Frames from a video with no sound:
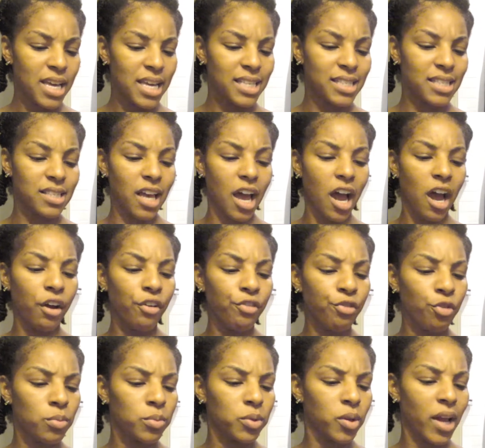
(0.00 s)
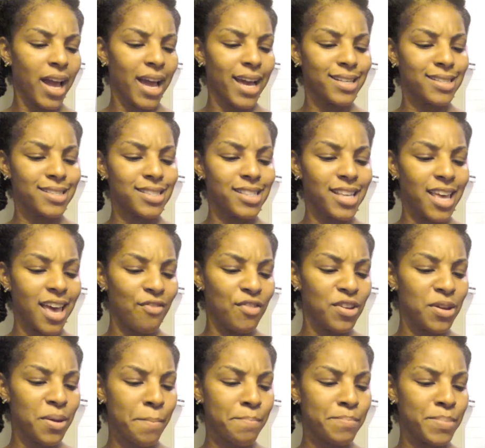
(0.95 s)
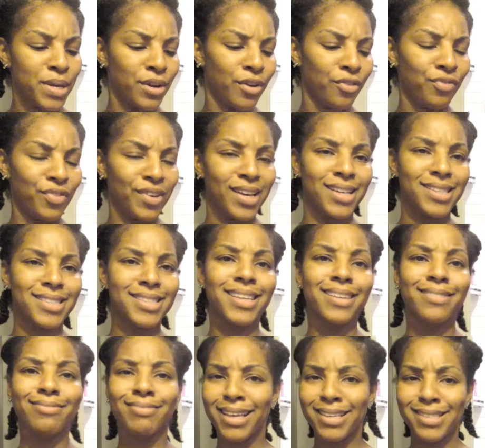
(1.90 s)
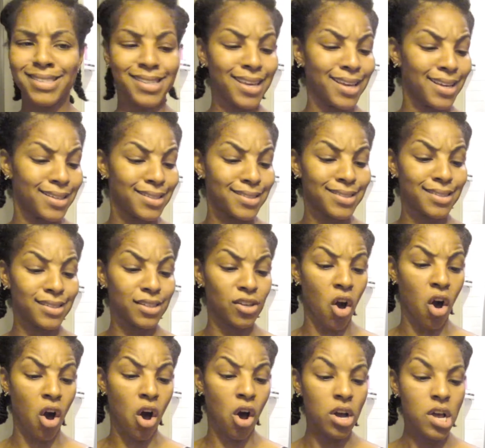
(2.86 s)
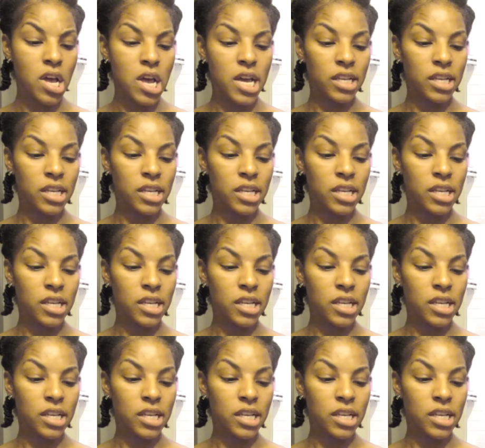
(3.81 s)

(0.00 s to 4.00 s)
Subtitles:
It says our formula has 7 benefits. That's it, y'all.